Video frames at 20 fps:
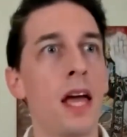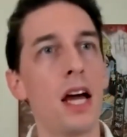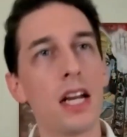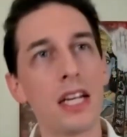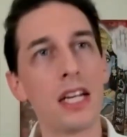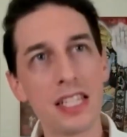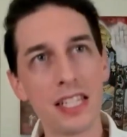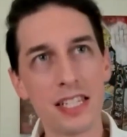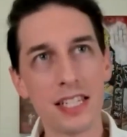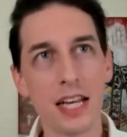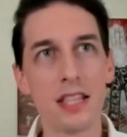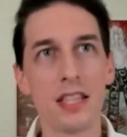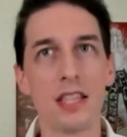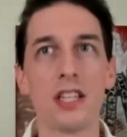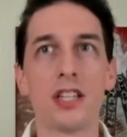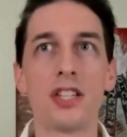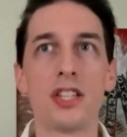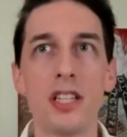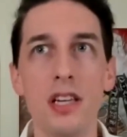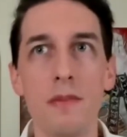And I sent
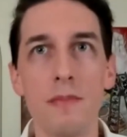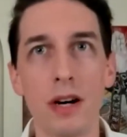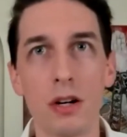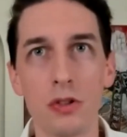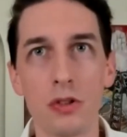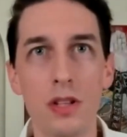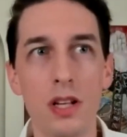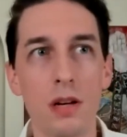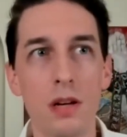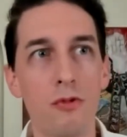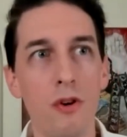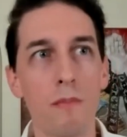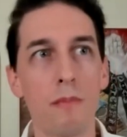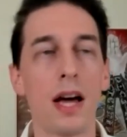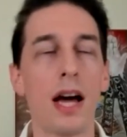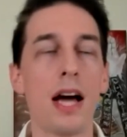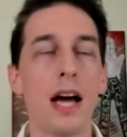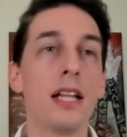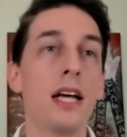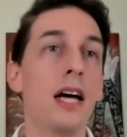this email to them,
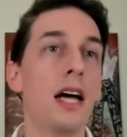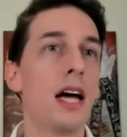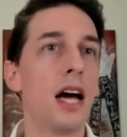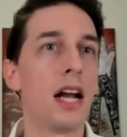replied,